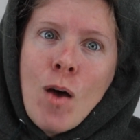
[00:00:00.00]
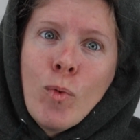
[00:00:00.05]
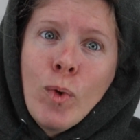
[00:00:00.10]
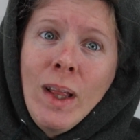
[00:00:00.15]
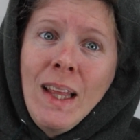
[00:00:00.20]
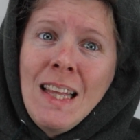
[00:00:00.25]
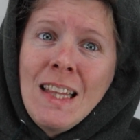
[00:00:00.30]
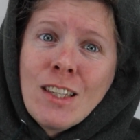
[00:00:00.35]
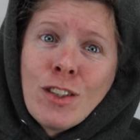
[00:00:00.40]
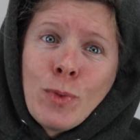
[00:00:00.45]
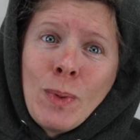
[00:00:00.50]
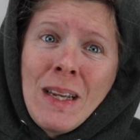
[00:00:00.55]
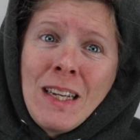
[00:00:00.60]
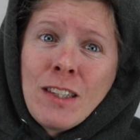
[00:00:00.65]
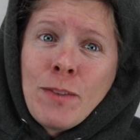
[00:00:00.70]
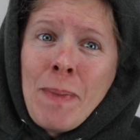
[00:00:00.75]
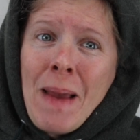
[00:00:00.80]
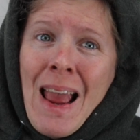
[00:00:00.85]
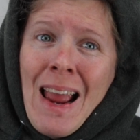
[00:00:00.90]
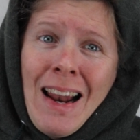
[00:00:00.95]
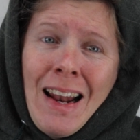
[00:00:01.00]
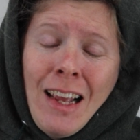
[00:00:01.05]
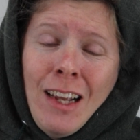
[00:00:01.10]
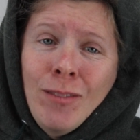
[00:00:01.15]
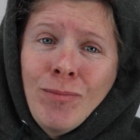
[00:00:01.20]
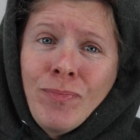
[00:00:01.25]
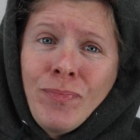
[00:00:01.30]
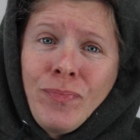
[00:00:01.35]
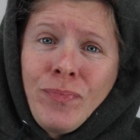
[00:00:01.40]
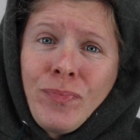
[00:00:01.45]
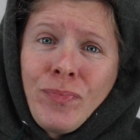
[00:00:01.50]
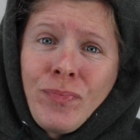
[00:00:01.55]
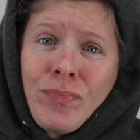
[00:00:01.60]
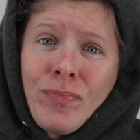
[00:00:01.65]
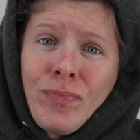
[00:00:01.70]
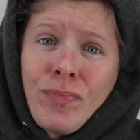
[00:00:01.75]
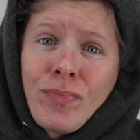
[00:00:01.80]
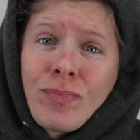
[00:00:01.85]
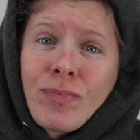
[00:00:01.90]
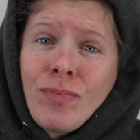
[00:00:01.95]
Really, this week is painting.
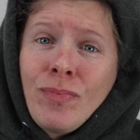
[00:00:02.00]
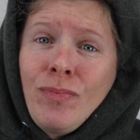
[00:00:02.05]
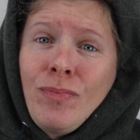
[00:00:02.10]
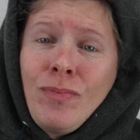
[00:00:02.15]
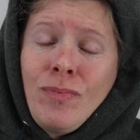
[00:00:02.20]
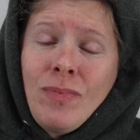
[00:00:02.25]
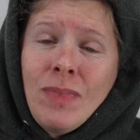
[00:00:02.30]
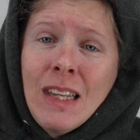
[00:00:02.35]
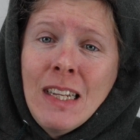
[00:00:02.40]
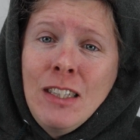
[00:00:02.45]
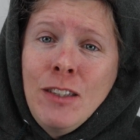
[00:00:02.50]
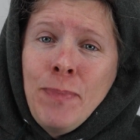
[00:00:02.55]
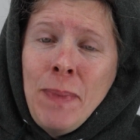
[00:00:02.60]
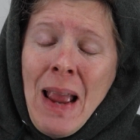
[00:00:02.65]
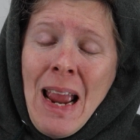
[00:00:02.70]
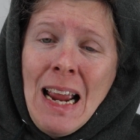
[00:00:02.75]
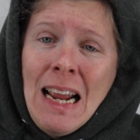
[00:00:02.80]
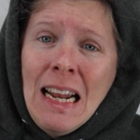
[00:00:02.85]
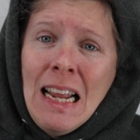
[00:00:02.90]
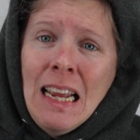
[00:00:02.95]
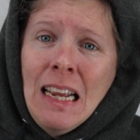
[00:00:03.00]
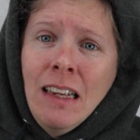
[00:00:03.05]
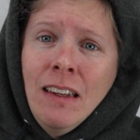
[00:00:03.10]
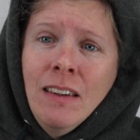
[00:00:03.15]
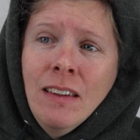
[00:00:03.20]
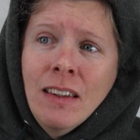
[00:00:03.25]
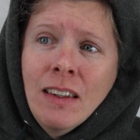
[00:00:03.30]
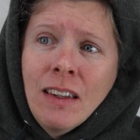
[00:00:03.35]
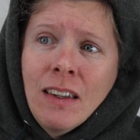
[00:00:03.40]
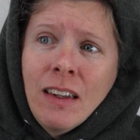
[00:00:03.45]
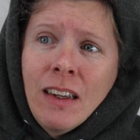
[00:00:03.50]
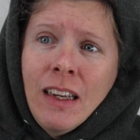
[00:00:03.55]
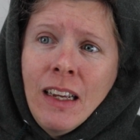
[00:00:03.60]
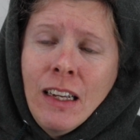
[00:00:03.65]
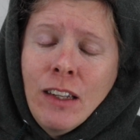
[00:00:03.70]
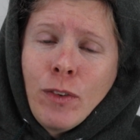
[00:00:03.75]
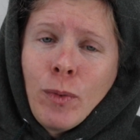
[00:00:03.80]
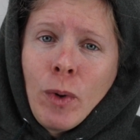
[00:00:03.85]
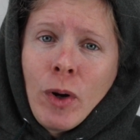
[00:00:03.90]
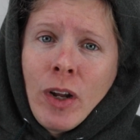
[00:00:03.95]
It's painting.
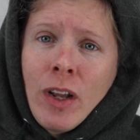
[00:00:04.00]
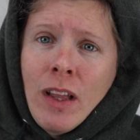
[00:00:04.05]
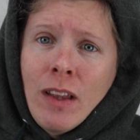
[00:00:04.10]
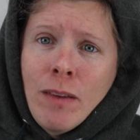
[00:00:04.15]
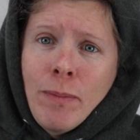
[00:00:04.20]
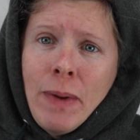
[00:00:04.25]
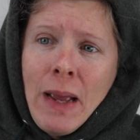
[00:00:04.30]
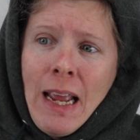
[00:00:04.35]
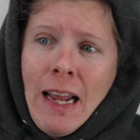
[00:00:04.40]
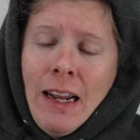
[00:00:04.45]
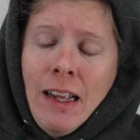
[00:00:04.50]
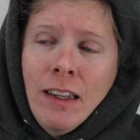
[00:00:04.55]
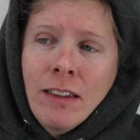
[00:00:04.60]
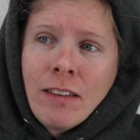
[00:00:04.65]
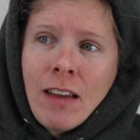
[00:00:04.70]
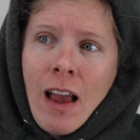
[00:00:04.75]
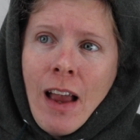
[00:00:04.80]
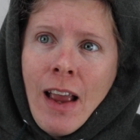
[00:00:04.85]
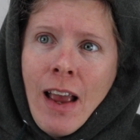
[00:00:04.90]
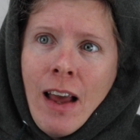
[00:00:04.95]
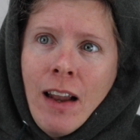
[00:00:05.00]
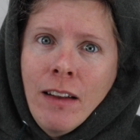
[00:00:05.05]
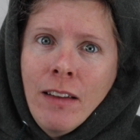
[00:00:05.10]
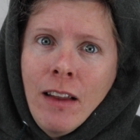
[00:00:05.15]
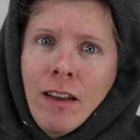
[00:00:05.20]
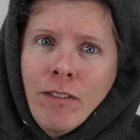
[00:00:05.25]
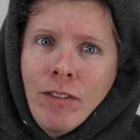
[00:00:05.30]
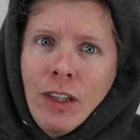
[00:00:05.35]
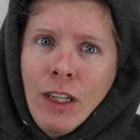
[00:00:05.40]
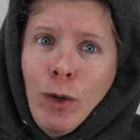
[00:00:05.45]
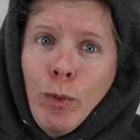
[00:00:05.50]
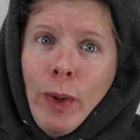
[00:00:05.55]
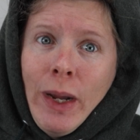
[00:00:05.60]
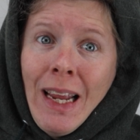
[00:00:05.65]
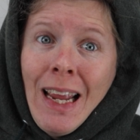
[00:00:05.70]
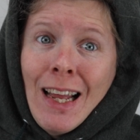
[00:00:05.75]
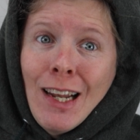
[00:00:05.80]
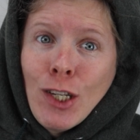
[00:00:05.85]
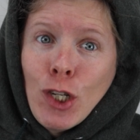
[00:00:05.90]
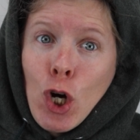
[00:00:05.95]
It's working on the paintings. I had a lovely
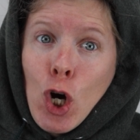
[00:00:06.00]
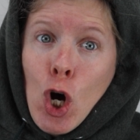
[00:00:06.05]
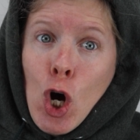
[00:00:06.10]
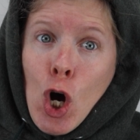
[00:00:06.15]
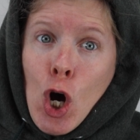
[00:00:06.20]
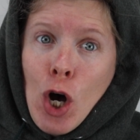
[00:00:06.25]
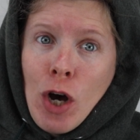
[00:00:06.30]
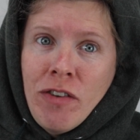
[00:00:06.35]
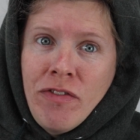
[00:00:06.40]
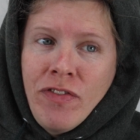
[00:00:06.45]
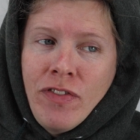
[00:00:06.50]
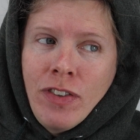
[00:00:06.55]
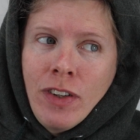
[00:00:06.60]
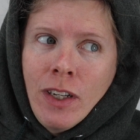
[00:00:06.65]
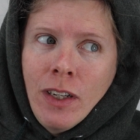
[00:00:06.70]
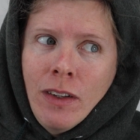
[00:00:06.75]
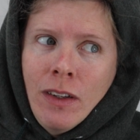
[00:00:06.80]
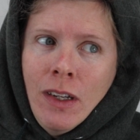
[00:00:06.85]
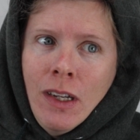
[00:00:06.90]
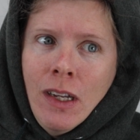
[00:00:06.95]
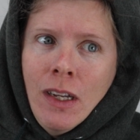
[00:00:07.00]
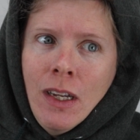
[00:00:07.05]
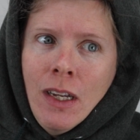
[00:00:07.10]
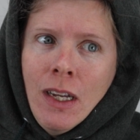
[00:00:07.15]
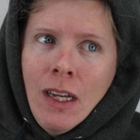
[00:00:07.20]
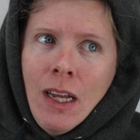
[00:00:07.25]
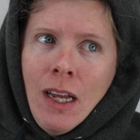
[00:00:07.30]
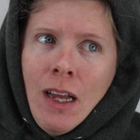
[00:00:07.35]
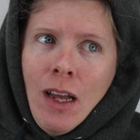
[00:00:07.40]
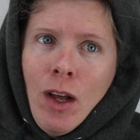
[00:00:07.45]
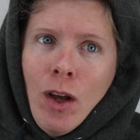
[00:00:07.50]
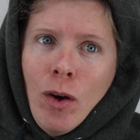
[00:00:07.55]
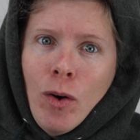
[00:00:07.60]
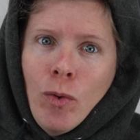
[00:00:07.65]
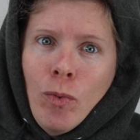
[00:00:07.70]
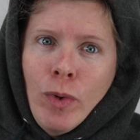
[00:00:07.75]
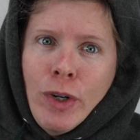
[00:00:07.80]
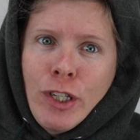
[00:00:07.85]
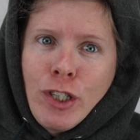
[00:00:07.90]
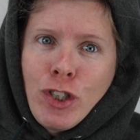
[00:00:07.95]
weekend off,
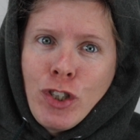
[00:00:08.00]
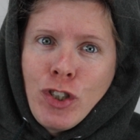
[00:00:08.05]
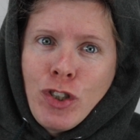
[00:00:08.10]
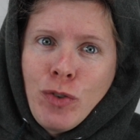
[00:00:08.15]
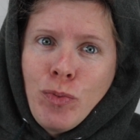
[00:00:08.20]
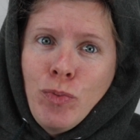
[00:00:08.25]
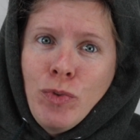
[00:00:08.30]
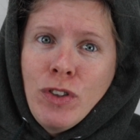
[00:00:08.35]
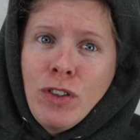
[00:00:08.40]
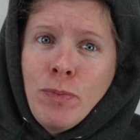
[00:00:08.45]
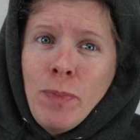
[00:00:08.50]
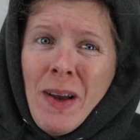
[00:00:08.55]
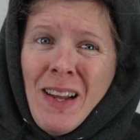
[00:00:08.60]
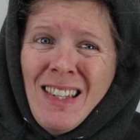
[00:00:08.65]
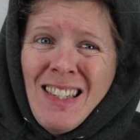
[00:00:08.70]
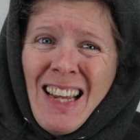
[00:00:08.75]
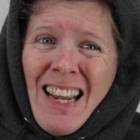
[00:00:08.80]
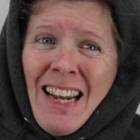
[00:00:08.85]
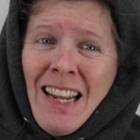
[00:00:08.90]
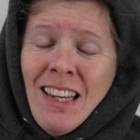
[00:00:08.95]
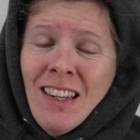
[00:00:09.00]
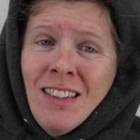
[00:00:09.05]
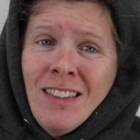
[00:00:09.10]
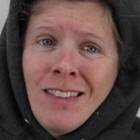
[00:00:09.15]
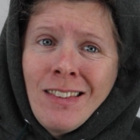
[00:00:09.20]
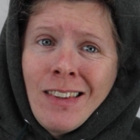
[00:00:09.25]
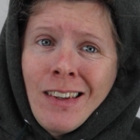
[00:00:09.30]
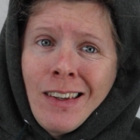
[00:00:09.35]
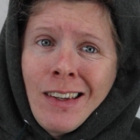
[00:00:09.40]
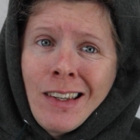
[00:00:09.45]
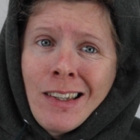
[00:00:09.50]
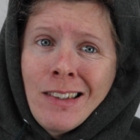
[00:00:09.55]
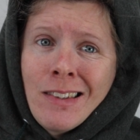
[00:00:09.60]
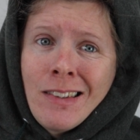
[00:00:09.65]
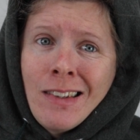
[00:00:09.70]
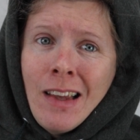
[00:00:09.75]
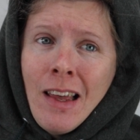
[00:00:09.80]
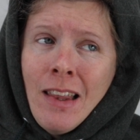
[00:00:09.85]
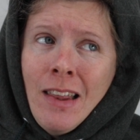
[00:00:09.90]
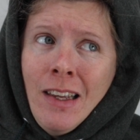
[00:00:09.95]
which was spontaneous
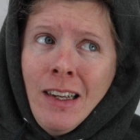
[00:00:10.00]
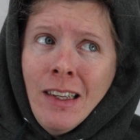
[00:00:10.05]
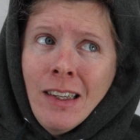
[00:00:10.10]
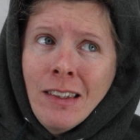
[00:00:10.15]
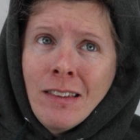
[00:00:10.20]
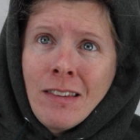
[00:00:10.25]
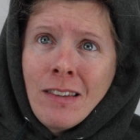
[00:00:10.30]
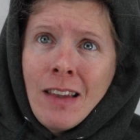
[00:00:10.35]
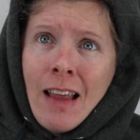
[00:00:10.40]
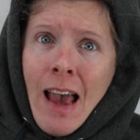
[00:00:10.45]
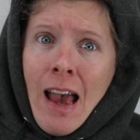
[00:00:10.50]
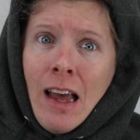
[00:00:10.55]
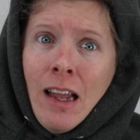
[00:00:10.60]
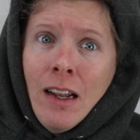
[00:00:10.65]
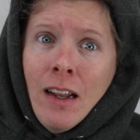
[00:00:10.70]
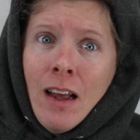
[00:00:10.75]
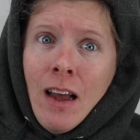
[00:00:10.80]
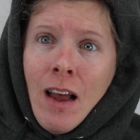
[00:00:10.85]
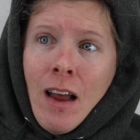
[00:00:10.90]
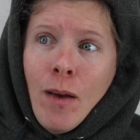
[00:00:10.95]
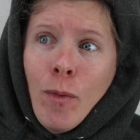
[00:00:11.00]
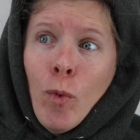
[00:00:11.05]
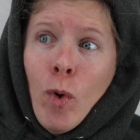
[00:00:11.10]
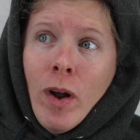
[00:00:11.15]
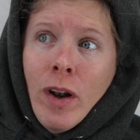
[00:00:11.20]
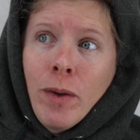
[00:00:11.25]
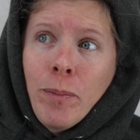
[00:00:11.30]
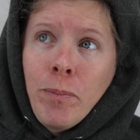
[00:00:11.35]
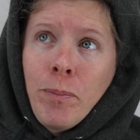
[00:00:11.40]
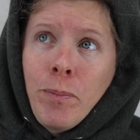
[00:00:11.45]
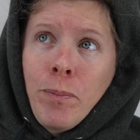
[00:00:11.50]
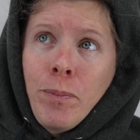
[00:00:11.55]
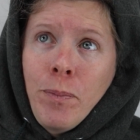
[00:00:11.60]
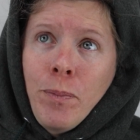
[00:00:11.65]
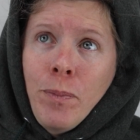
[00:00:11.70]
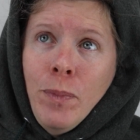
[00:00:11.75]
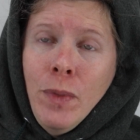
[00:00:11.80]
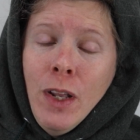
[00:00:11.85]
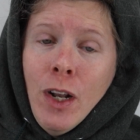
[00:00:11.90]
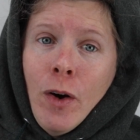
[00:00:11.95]
because I think it's that I want to,
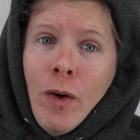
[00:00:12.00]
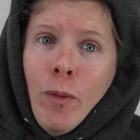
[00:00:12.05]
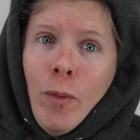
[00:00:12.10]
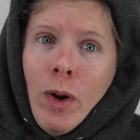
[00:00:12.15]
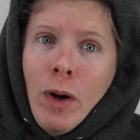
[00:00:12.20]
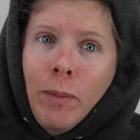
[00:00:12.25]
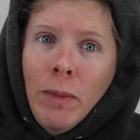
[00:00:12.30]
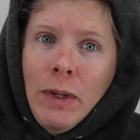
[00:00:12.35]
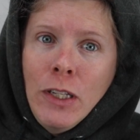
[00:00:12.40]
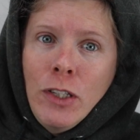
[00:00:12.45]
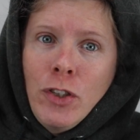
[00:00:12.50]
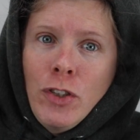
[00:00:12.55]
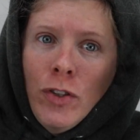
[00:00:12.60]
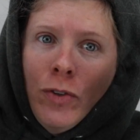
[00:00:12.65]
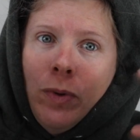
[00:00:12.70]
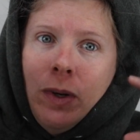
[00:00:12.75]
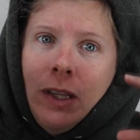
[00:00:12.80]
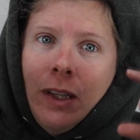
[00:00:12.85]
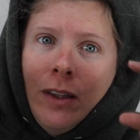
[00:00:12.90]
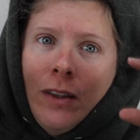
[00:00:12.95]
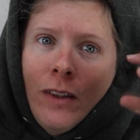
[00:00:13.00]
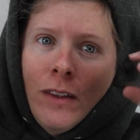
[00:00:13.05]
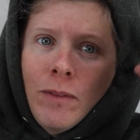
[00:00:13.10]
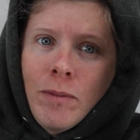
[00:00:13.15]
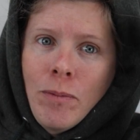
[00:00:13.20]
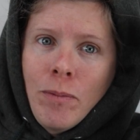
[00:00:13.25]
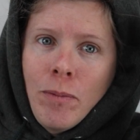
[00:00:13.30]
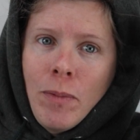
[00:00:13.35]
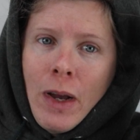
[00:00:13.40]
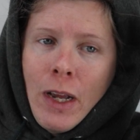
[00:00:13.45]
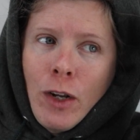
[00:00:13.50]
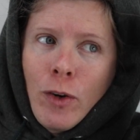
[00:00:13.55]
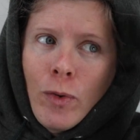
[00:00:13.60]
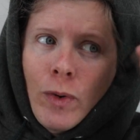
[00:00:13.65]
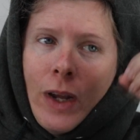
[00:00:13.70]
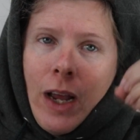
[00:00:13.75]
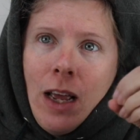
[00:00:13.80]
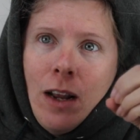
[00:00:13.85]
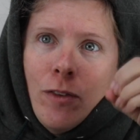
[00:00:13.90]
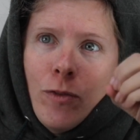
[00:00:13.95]
you know, I want to be doing my
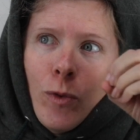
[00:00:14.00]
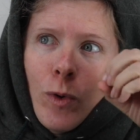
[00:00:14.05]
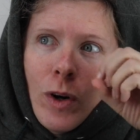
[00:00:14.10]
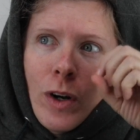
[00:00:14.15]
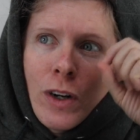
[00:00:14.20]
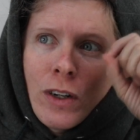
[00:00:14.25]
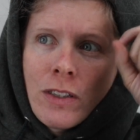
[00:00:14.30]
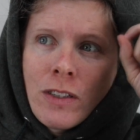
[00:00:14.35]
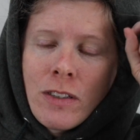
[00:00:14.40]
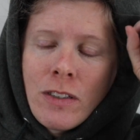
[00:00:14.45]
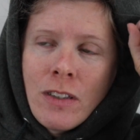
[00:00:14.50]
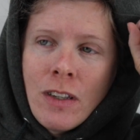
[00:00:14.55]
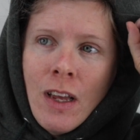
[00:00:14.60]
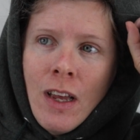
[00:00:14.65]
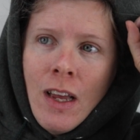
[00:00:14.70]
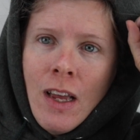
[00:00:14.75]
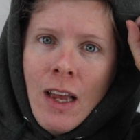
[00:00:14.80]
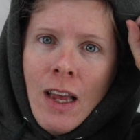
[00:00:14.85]
creative works,